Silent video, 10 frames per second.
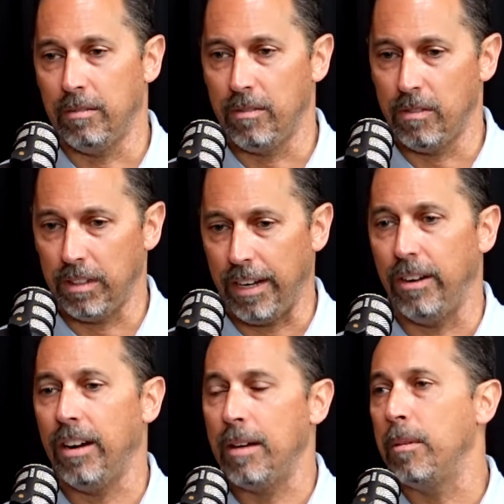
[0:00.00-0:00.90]

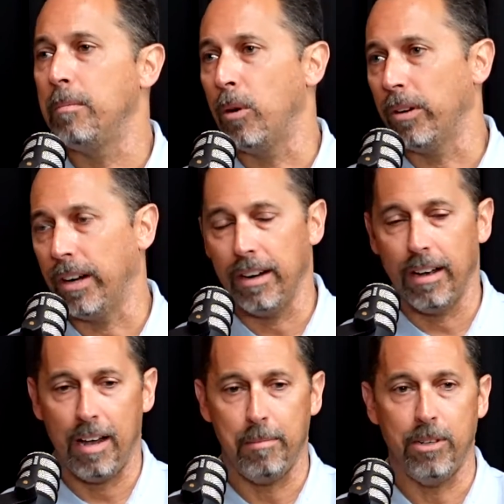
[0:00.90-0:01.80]
lender. I'm a broker.
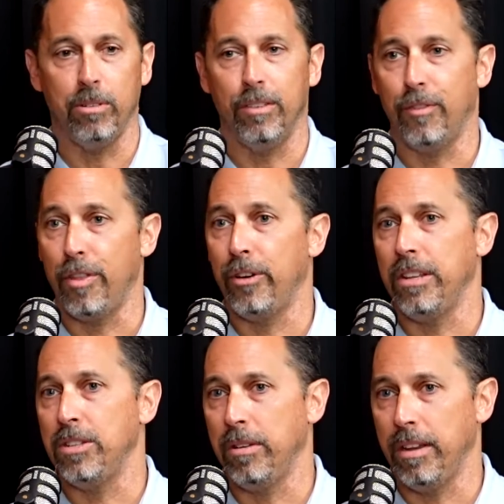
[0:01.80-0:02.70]
I've been doing it for
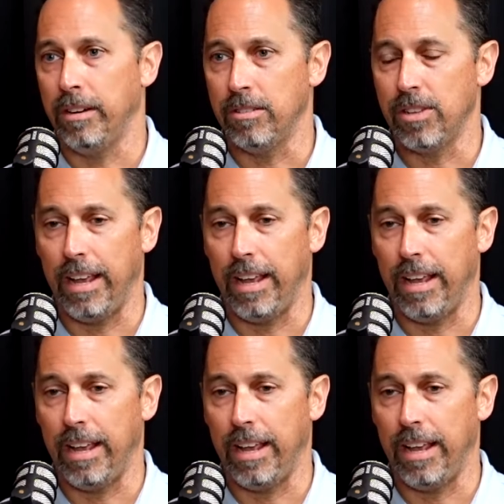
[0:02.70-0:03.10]
32 years.